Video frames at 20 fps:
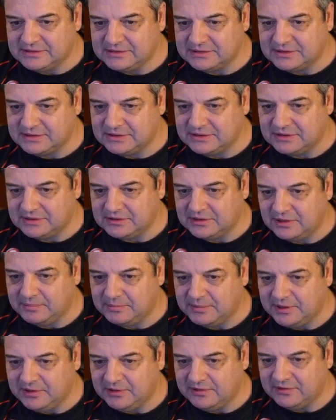So I'd
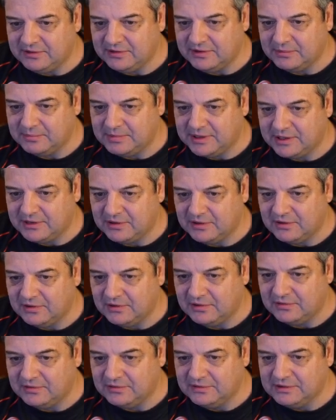be using the black
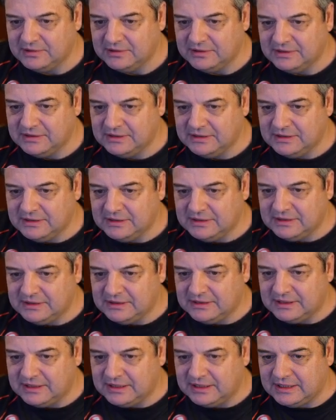hole,
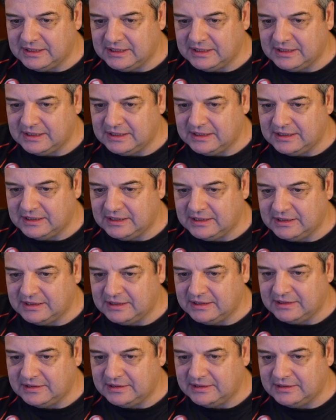
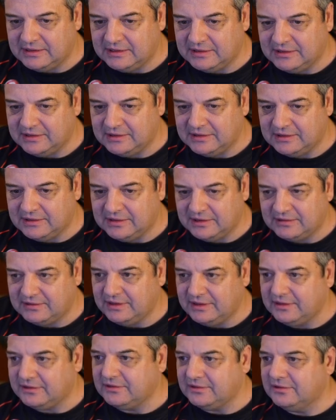and that's
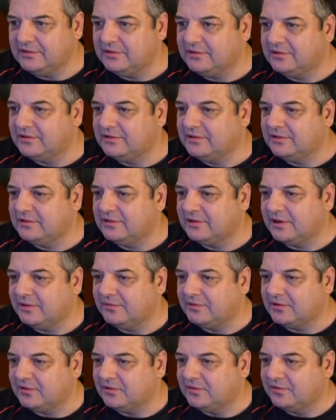it. So that
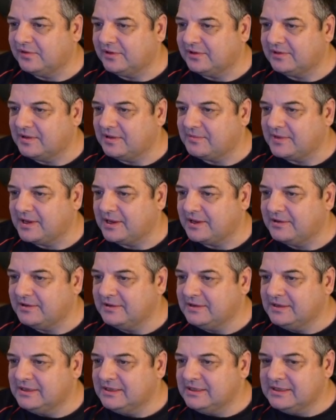one's all fixed up now.
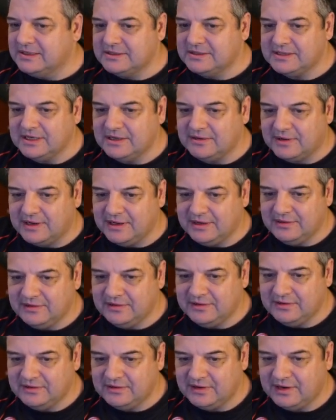So anyway,
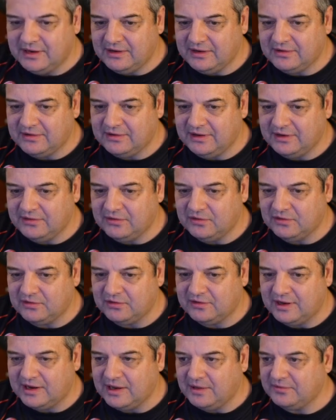so that's all
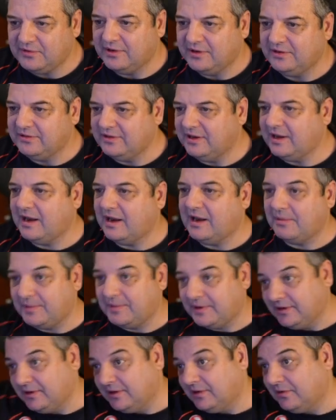set up. So you set that up
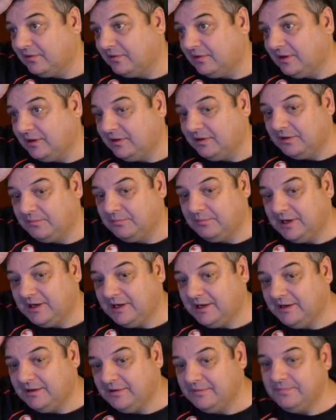in your
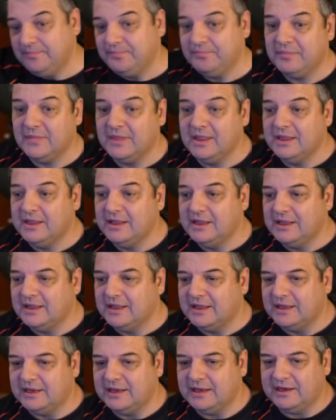MIDI,
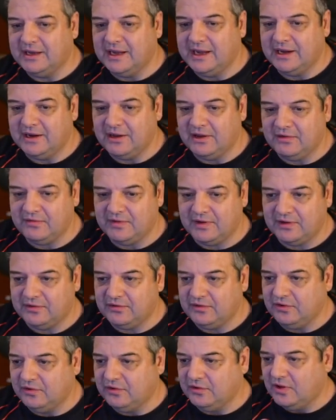and then you head over
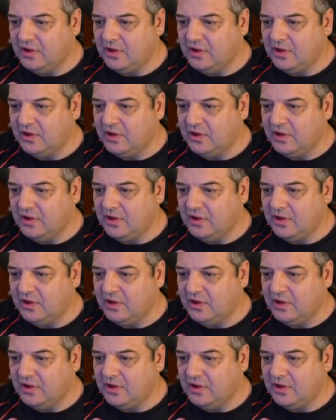to